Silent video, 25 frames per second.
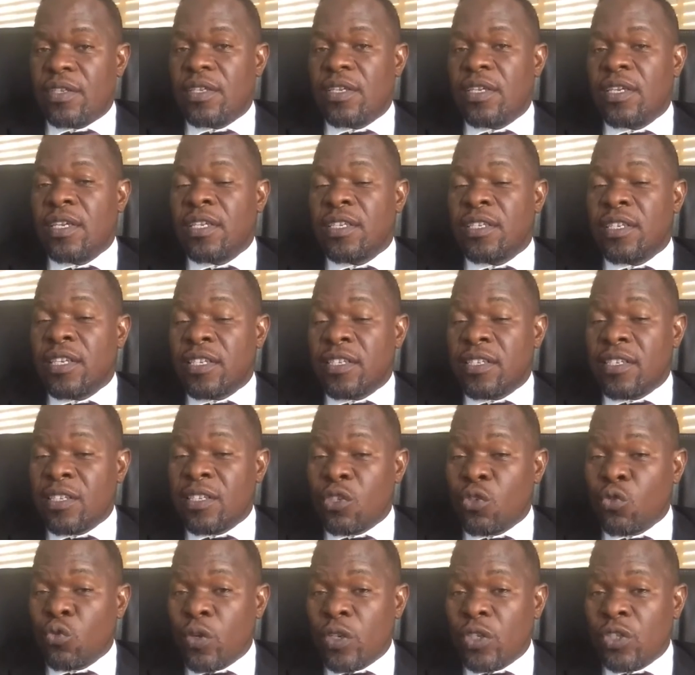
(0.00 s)
is a
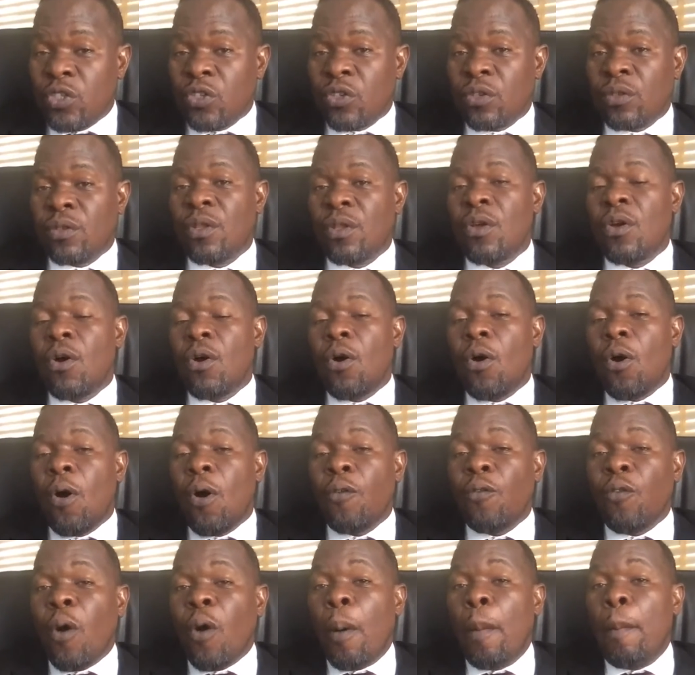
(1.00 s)
situation
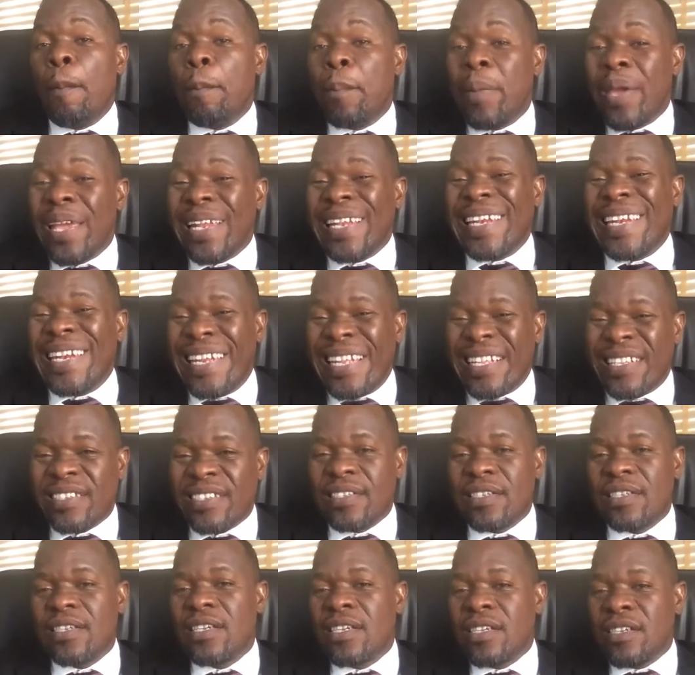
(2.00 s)
of unmet
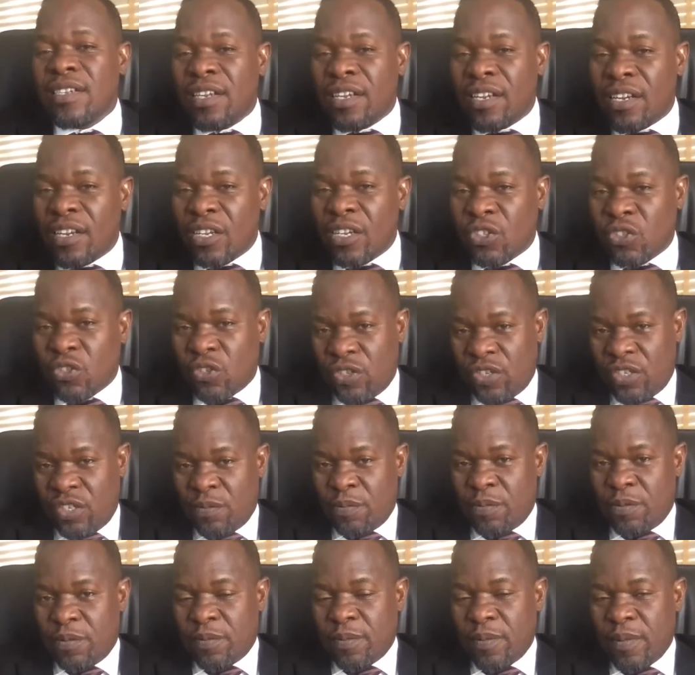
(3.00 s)
needs in a relationship.